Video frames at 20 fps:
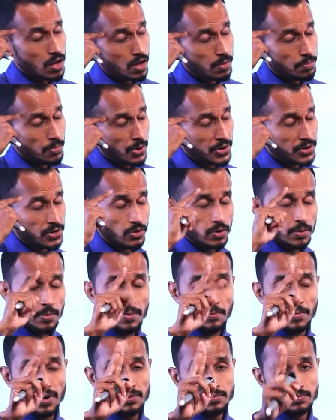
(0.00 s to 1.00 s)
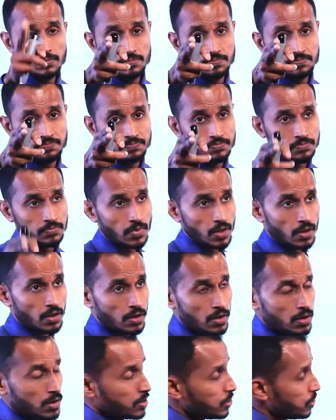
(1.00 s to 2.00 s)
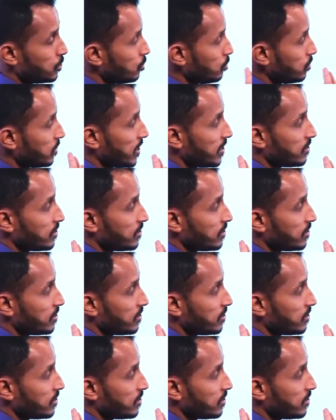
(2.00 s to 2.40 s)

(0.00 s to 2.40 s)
point to remember two